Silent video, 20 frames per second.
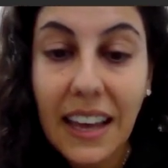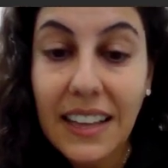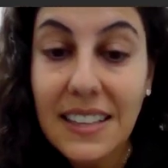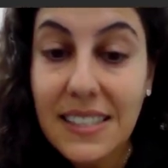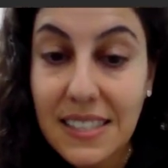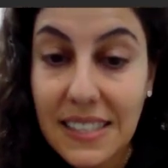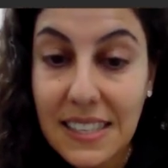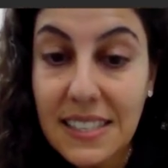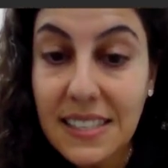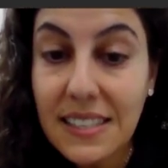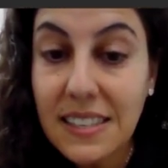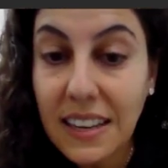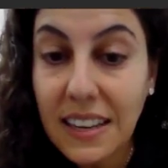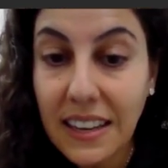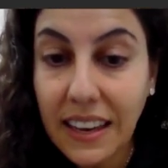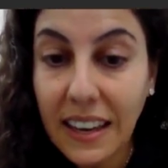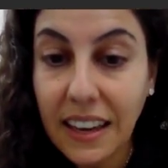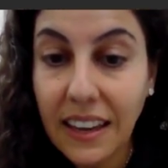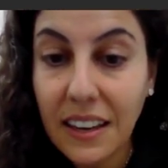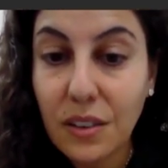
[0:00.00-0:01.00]
and season
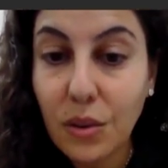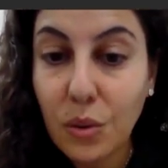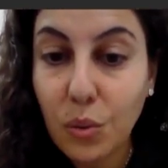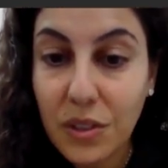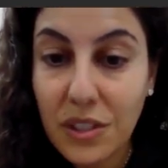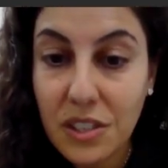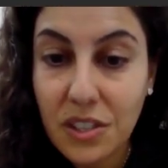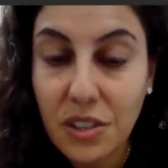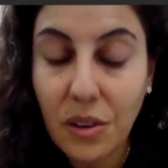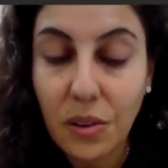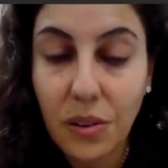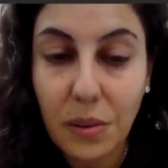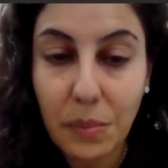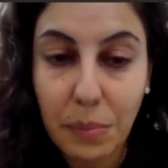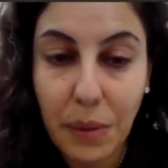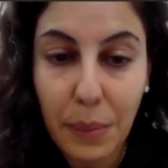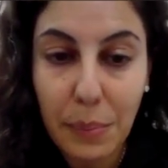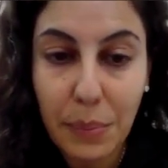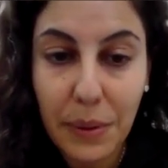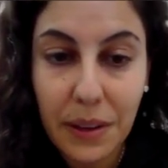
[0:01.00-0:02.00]
again with salt
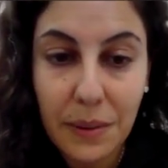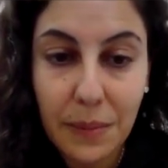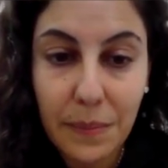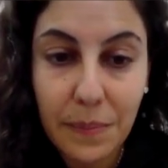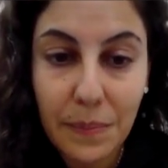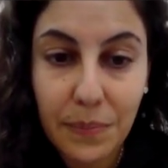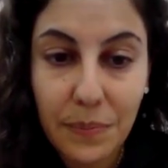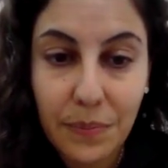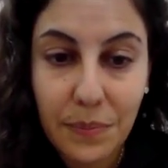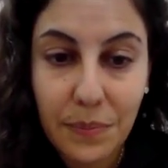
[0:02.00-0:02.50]
and pepper.